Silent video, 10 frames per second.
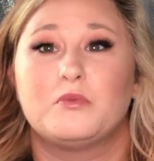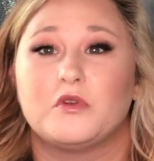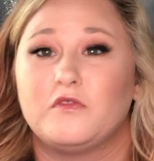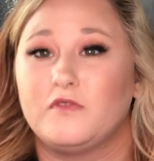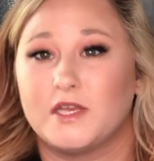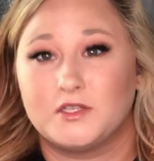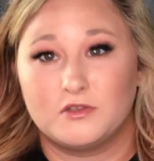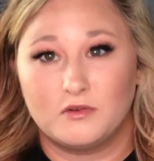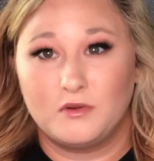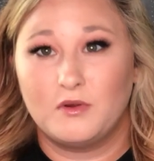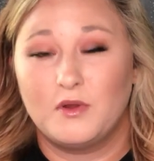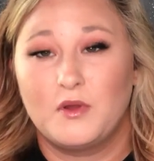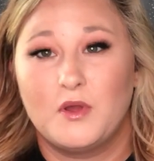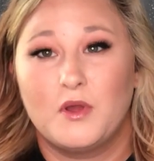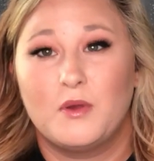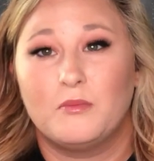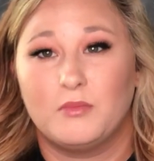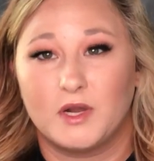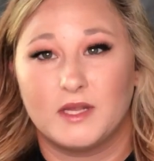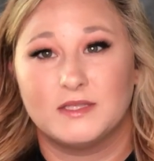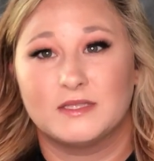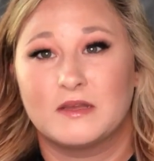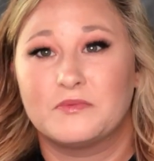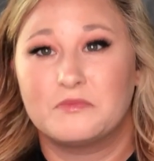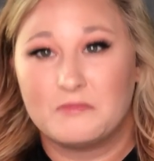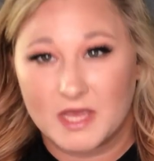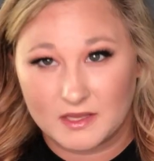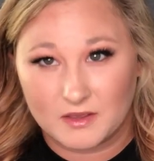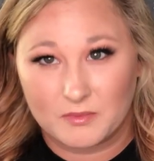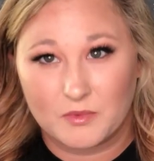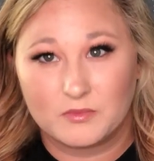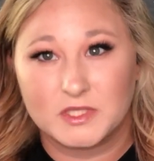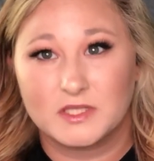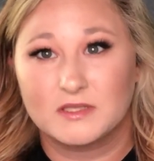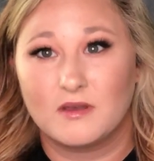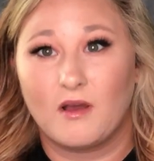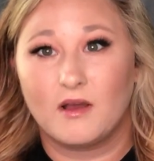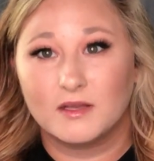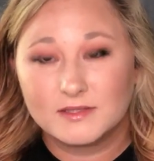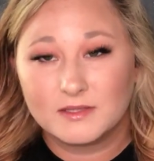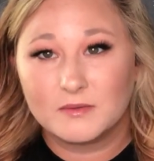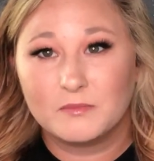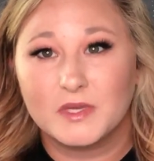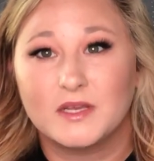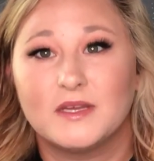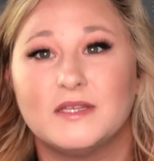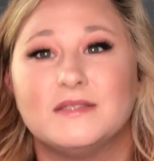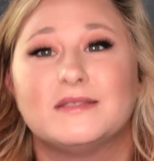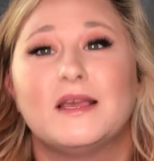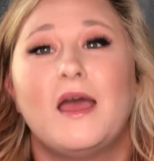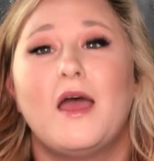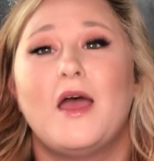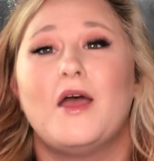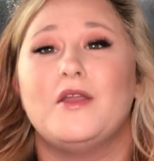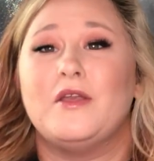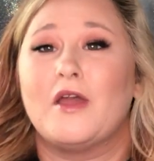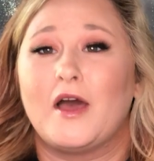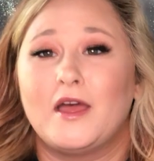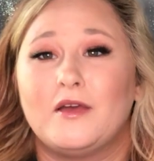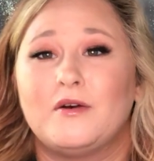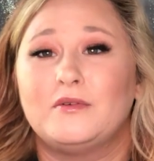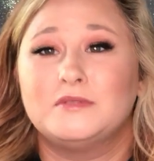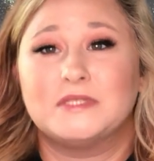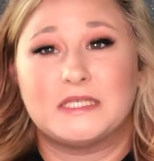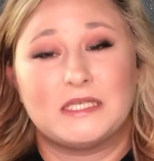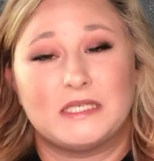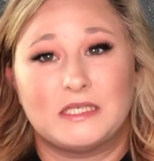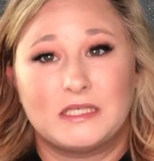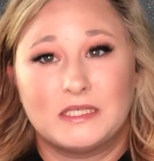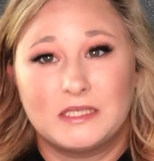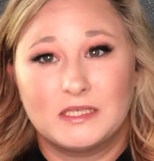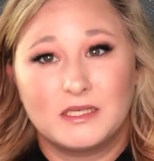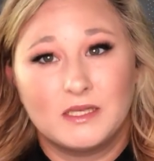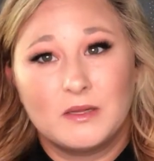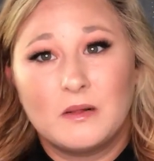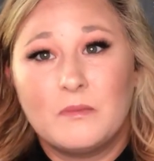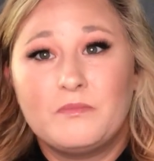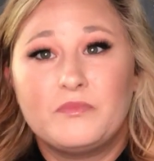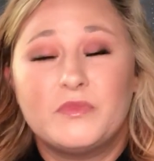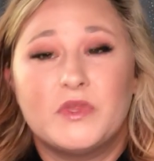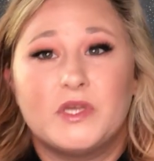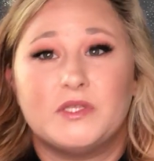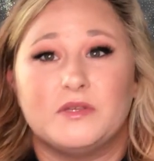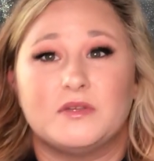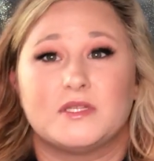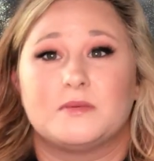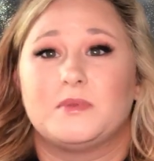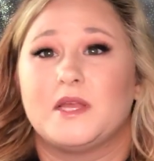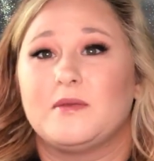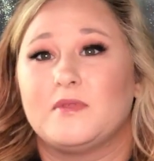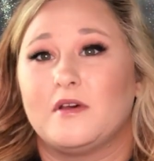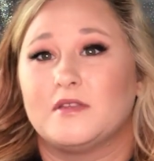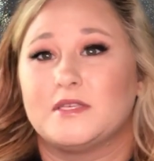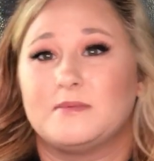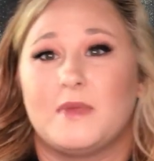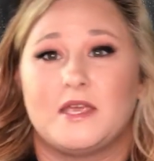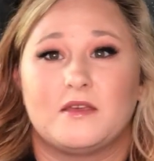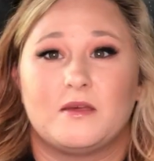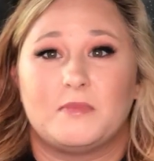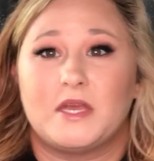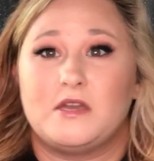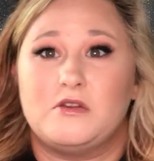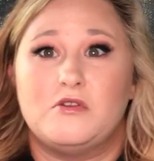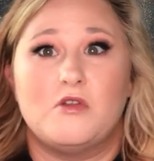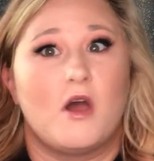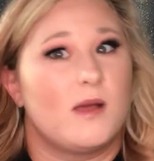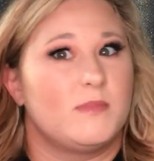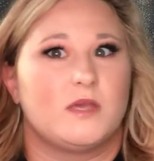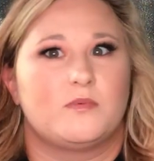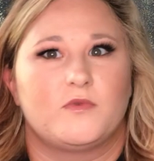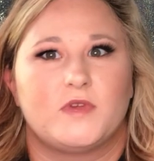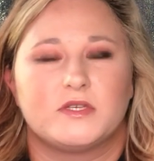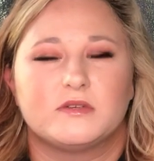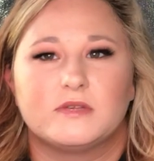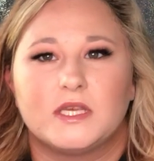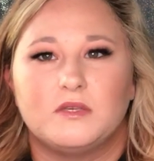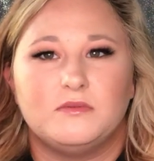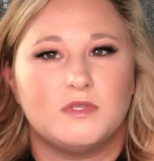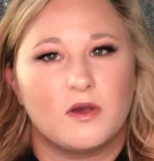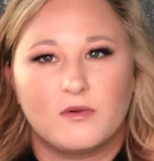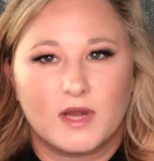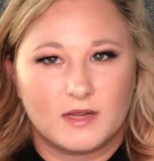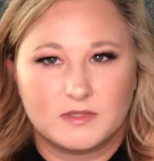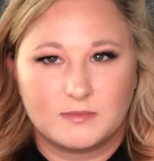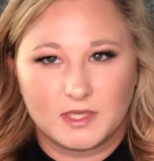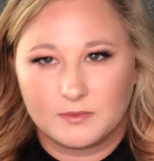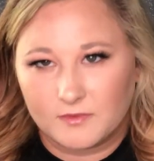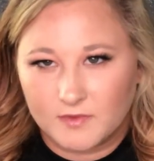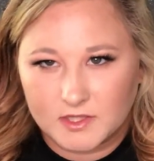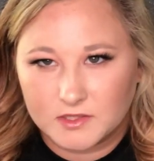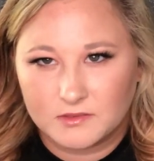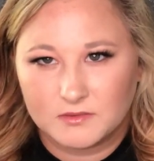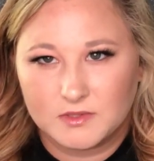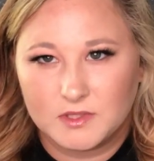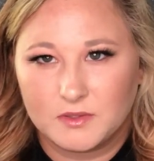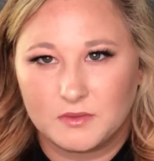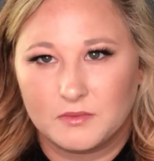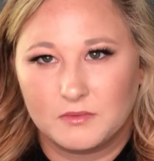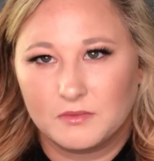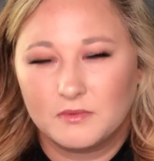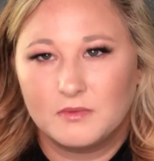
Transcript: professional brand of makeup, which is awesome because not only do you get to play with all this makeup and not be a professional, like you don't have to be a professional to